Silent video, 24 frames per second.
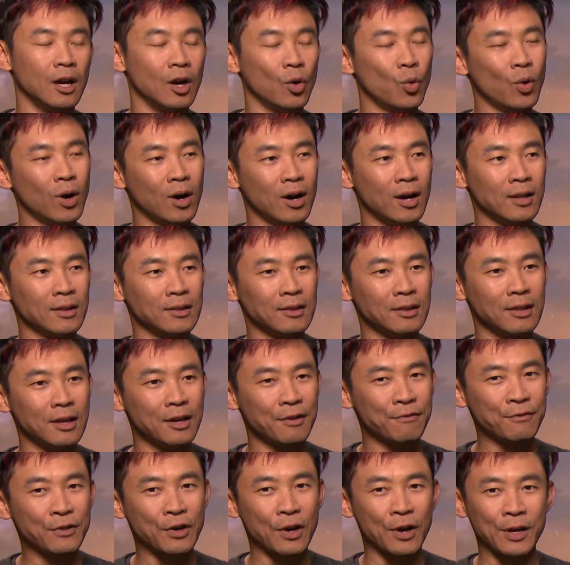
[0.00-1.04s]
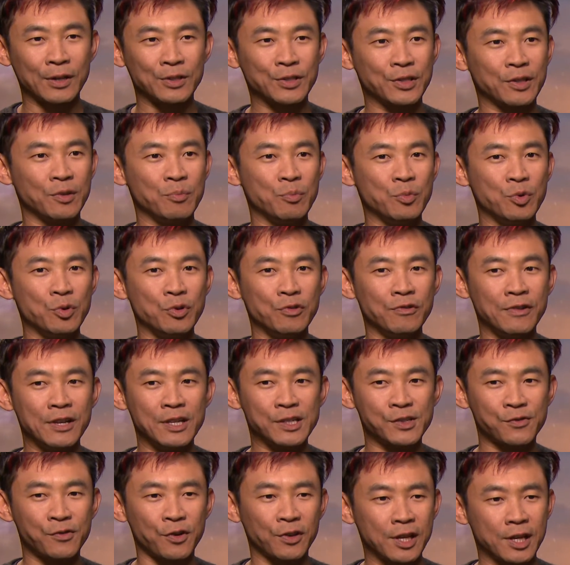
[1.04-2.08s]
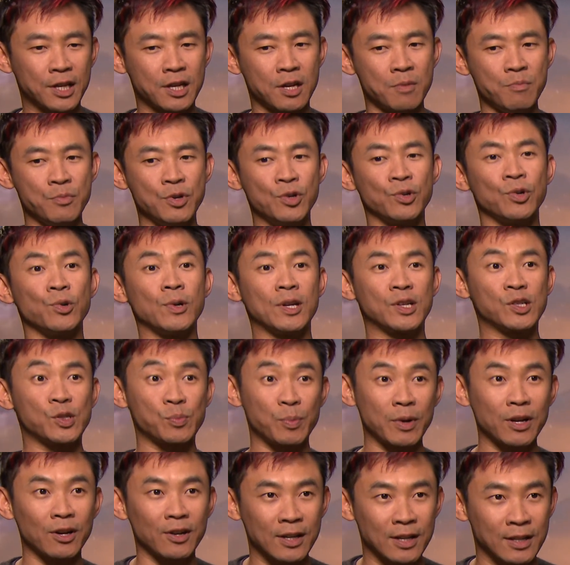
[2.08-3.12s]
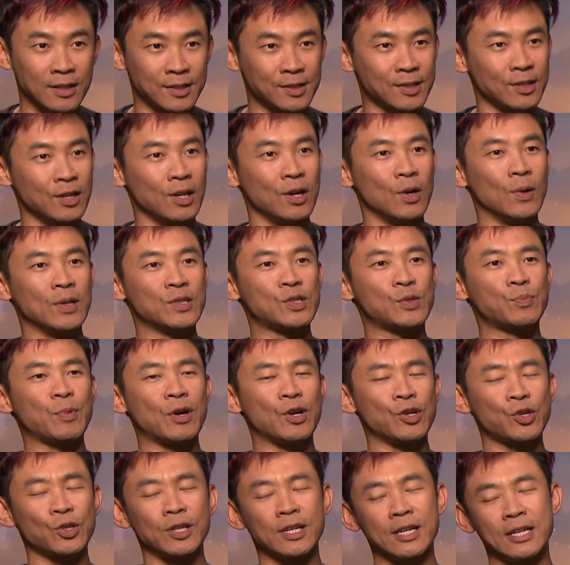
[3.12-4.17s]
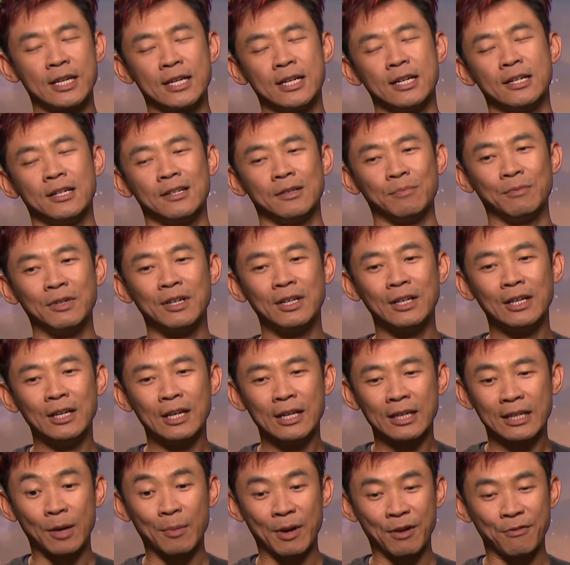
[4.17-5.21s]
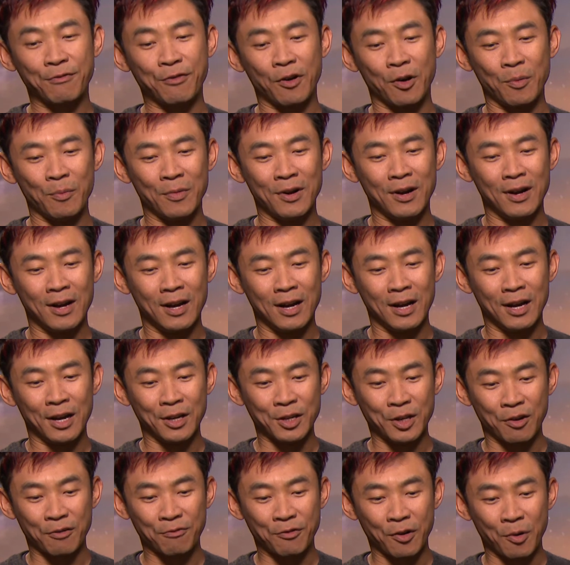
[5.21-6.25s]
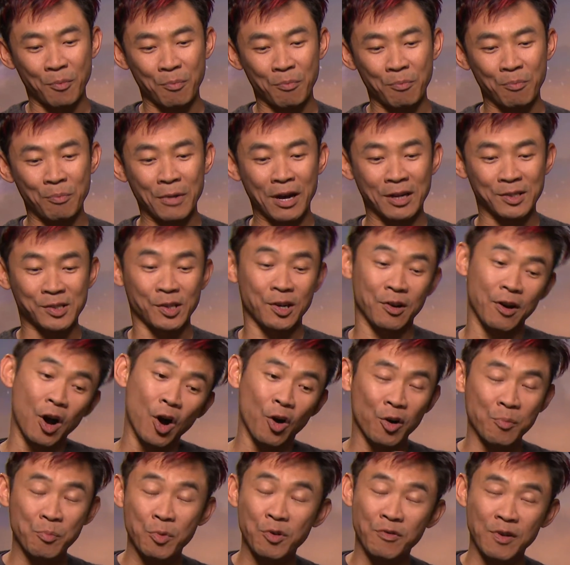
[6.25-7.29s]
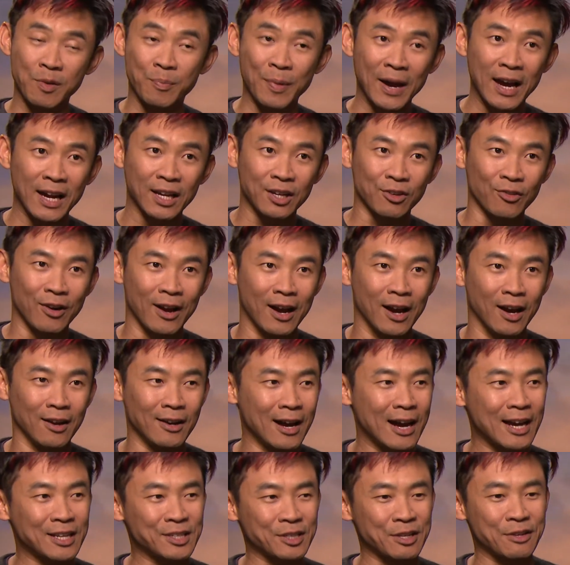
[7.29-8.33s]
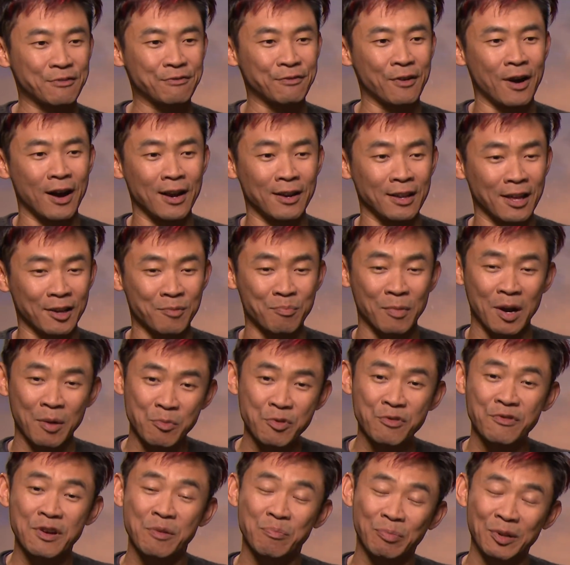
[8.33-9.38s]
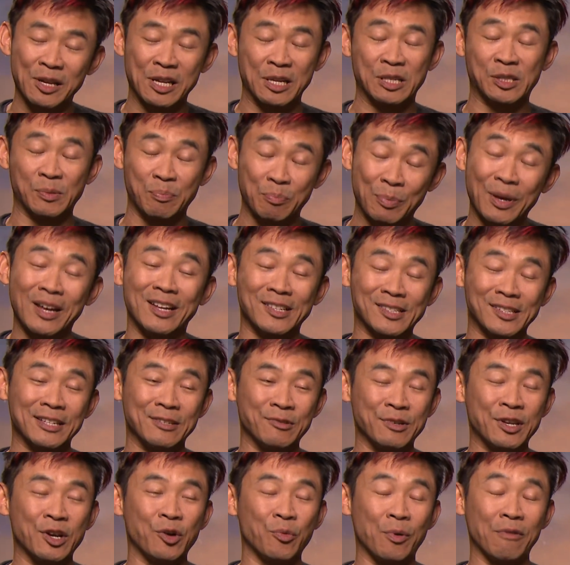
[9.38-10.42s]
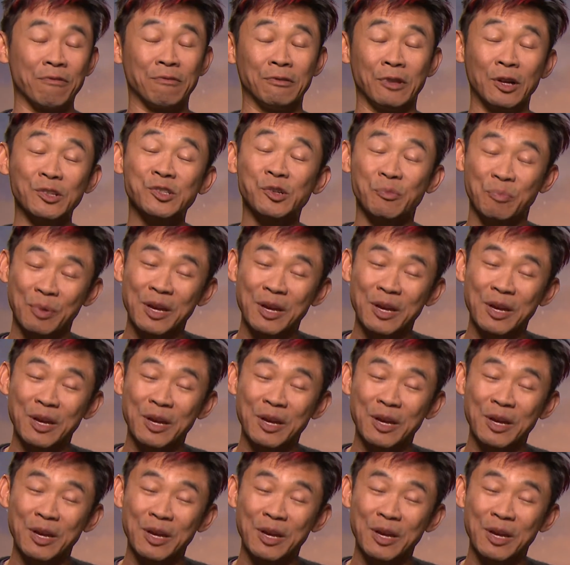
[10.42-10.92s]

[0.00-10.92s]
Well, I love going to the movies for the communal experience, you know, especially um, coming from, uh, you know, from my sort of horror movie background. I actually find like my movie plays best, you know, with lots of